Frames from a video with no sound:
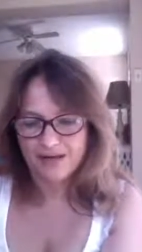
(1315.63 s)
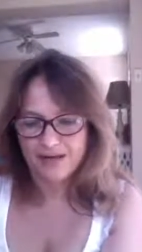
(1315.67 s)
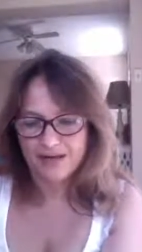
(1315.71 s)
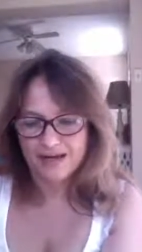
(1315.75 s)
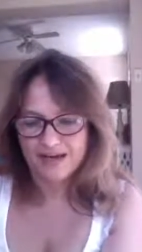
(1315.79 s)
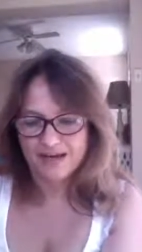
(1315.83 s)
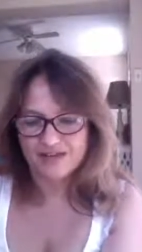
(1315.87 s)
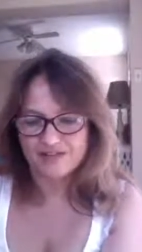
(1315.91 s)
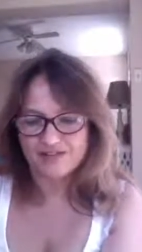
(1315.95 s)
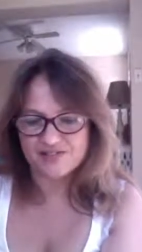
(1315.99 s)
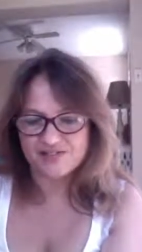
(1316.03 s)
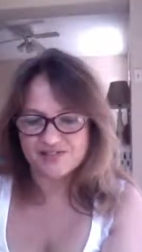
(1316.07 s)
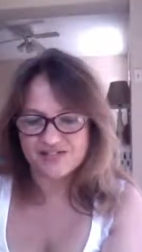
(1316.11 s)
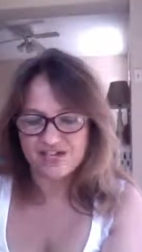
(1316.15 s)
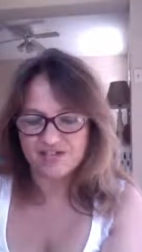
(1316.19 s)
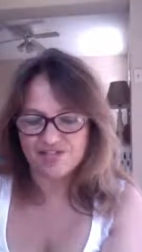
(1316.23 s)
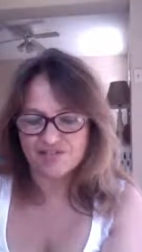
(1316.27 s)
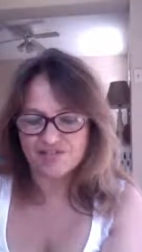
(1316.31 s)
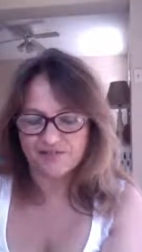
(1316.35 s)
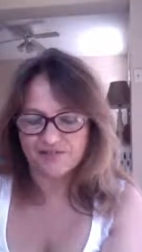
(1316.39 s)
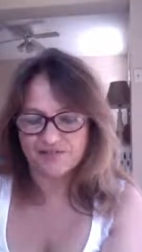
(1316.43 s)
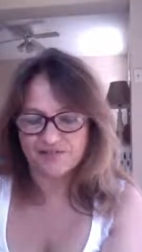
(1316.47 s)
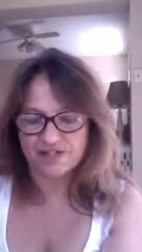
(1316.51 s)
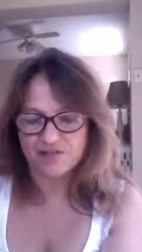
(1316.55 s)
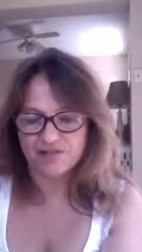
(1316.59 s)
In this
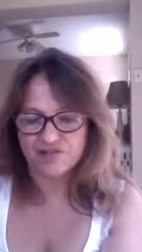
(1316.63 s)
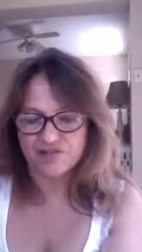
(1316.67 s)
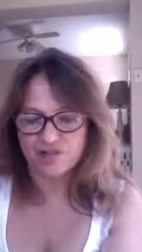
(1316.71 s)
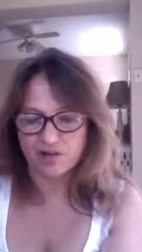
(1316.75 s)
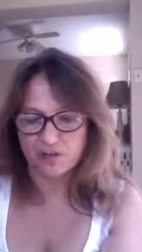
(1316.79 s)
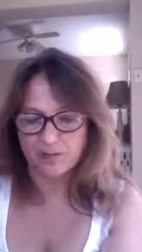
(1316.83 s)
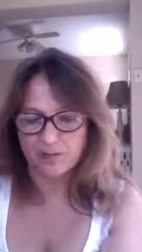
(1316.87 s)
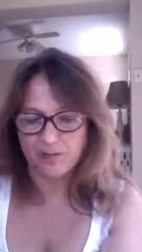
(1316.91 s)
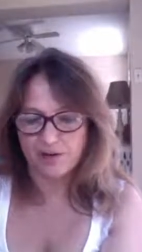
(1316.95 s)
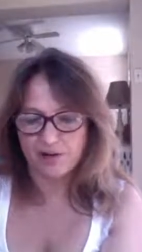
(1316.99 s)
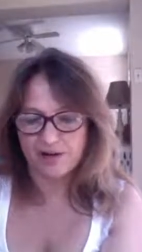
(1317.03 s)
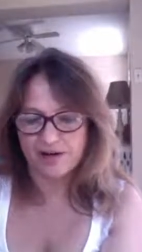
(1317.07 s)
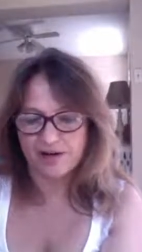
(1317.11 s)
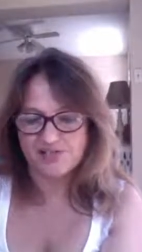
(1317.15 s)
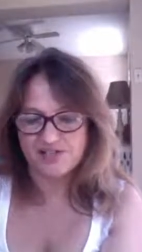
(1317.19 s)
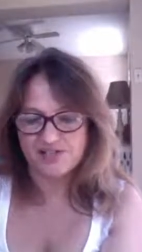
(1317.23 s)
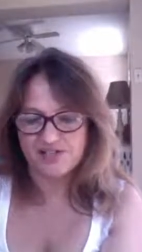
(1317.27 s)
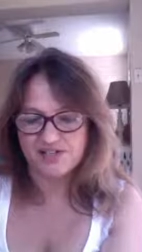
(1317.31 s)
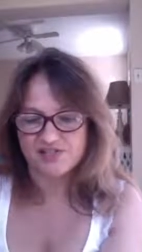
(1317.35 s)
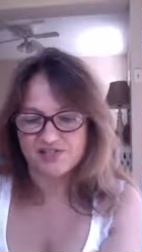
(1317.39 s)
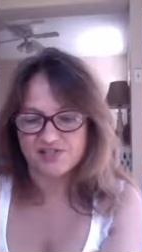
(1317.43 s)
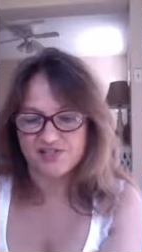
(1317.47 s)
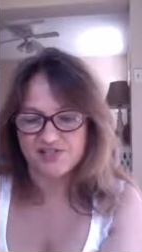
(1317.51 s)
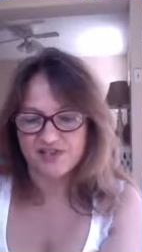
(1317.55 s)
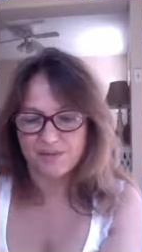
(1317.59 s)
age of digital
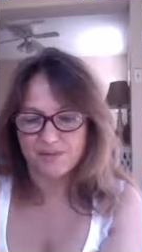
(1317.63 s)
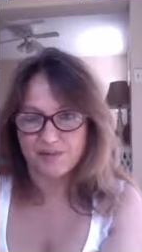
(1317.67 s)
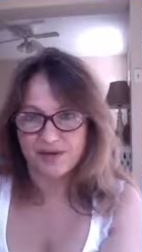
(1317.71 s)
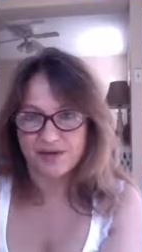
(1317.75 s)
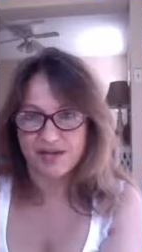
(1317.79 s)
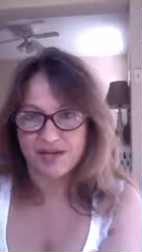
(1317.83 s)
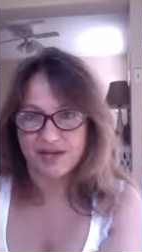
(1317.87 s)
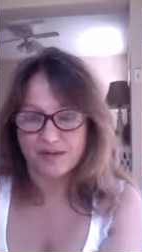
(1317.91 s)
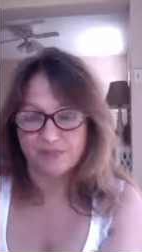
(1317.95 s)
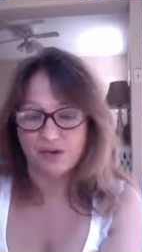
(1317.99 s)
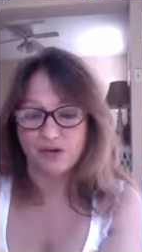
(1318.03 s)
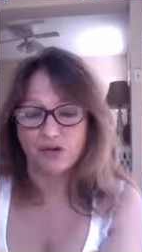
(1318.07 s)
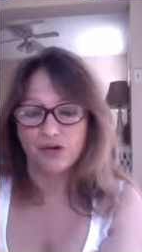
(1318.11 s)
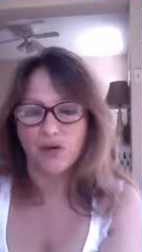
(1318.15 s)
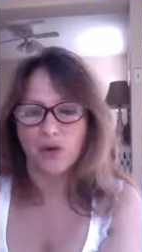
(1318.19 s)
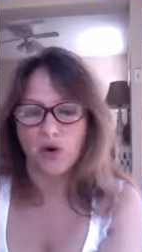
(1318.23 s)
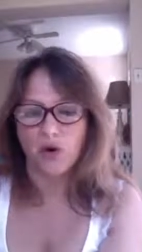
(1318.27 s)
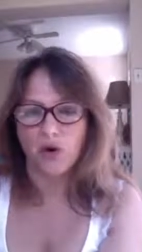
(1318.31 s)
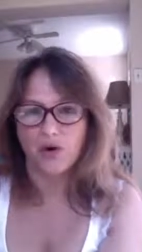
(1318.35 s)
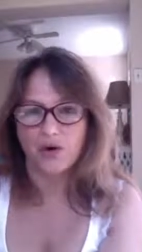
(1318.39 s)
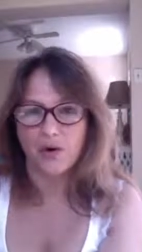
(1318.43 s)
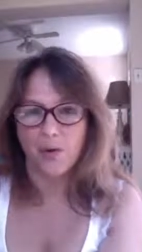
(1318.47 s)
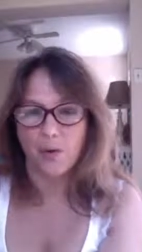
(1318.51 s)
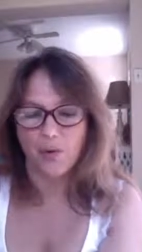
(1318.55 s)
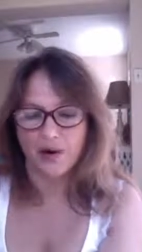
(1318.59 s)
processing, it became the
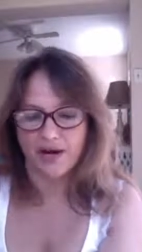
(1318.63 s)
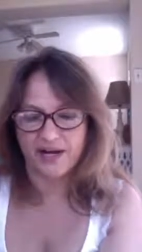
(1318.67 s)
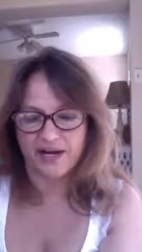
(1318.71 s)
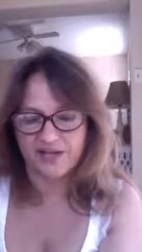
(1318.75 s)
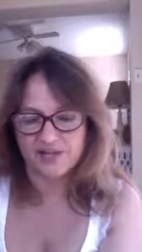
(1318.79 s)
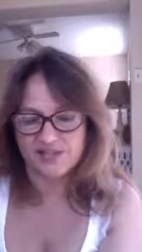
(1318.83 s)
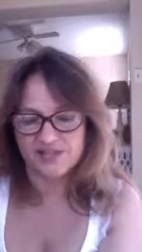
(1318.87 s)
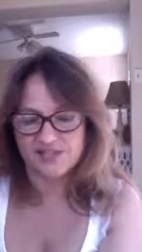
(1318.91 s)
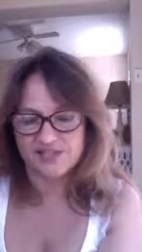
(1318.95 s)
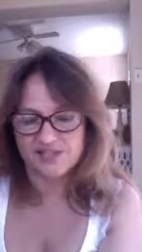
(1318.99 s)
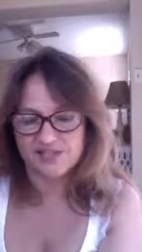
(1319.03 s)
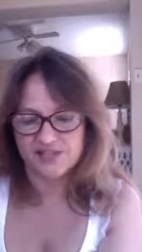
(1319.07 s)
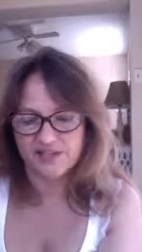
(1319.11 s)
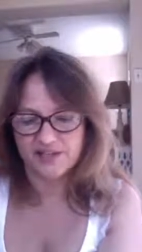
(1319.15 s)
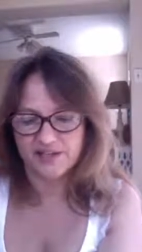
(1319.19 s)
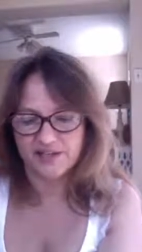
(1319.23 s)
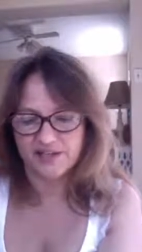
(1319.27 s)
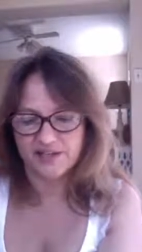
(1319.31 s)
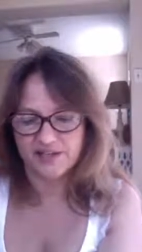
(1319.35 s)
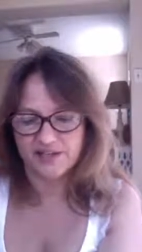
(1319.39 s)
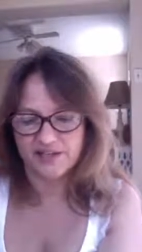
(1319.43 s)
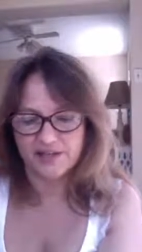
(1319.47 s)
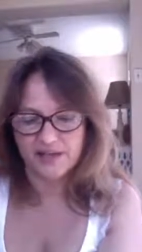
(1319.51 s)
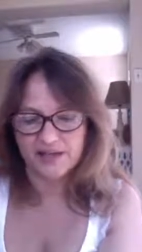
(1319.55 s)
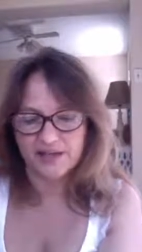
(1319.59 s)
long-awaited
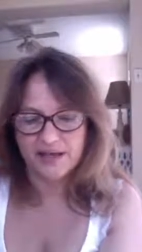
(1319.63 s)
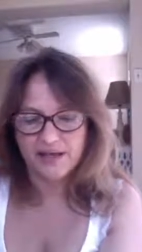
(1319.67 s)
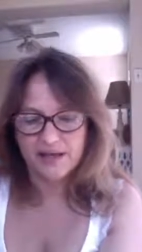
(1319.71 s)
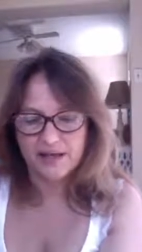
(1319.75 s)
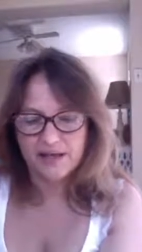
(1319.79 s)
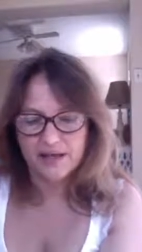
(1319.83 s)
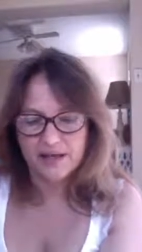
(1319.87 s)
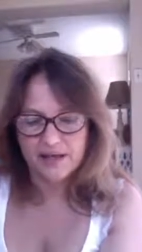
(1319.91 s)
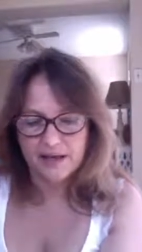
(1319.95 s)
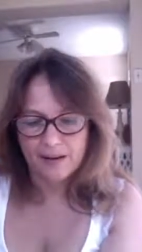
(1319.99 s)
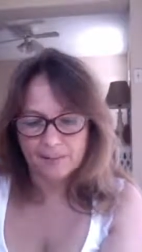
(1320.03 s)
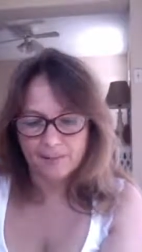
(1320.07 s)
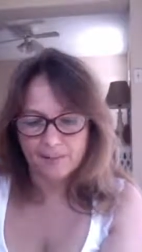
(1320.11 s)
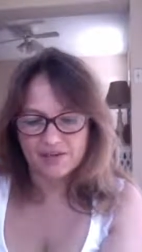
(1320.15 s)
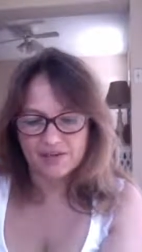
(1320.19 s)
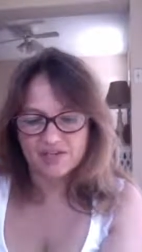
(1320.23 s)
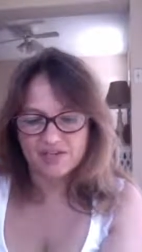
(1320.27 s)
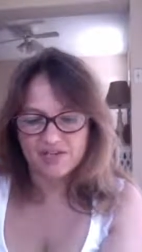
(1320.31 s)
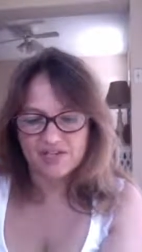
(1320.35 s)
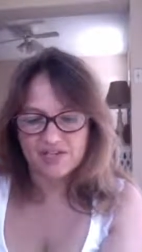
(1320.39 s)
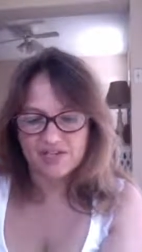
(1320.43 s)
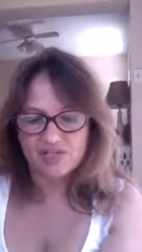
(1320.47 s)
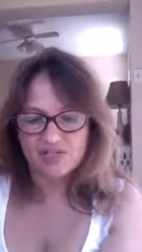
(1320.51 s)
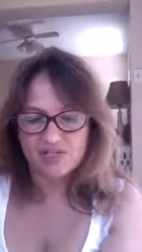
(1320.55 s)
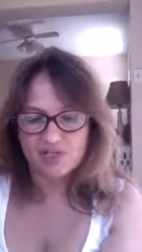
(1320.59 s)
CD. But
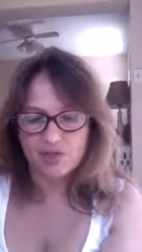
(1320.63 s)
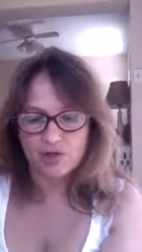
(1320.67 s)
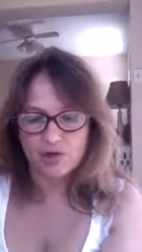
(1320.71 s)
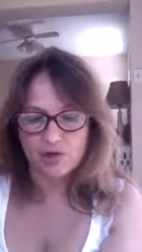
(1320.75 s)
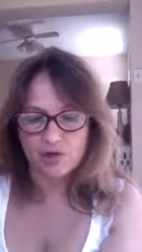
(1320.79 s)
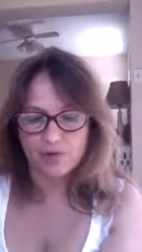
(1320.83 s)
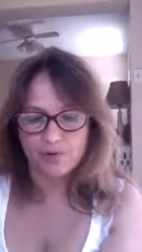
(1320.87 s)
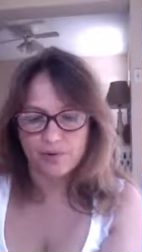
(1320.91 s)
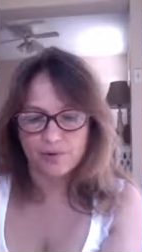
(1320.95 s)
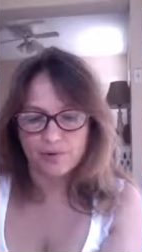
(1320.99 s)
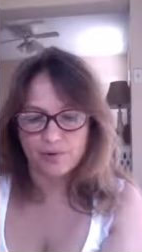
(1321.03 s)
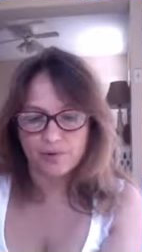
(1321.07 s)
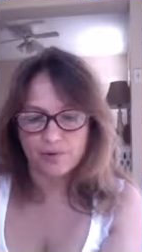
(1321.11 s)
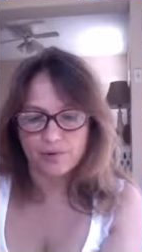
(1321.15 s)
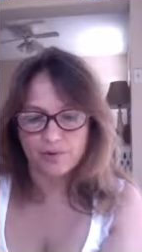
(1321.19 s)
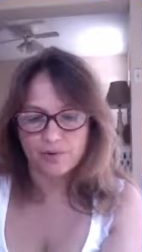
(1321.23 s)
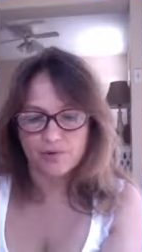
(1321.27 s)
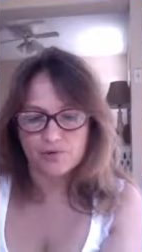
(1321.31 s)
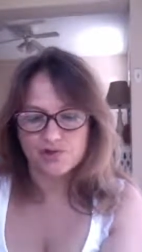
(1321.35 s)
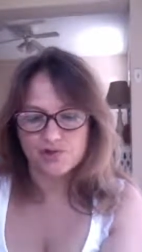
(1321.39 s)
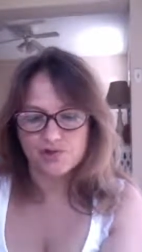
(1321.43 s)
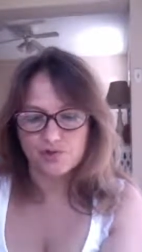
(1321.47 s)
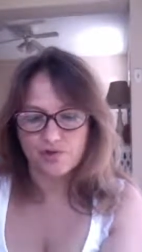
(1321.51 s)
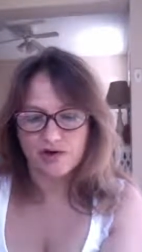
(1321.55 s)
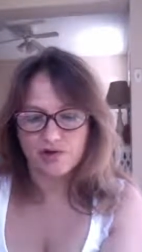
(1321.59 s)
this year,
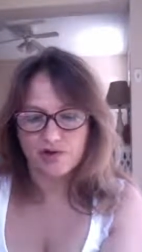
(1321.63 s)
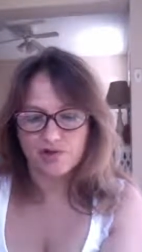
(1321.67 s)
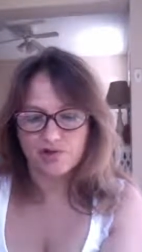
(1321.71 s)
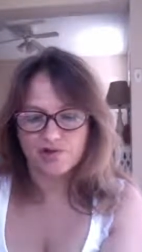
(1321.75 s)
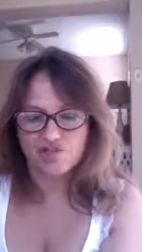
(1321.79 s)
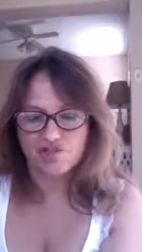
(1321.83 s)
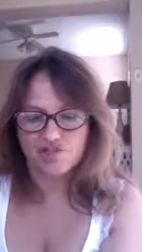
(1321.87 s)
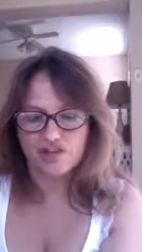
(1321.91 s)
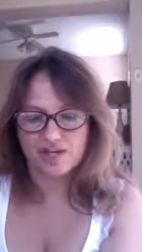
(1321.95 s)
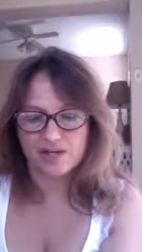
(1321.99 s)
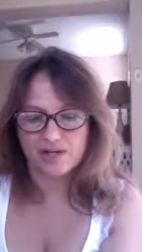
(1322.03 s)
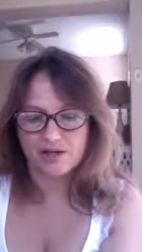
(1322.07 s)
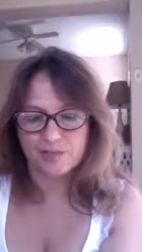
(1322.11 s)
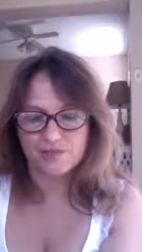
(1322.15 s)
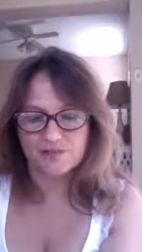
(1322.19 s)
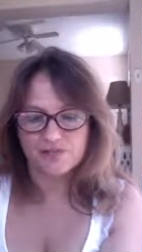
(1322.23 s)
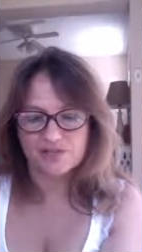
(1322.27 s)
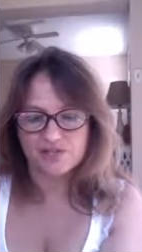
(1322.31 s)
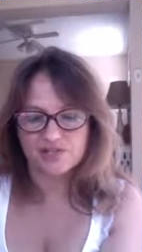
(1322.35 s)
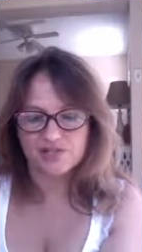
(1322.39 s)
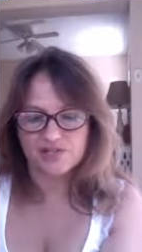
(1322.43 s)
producer Eric Jacobson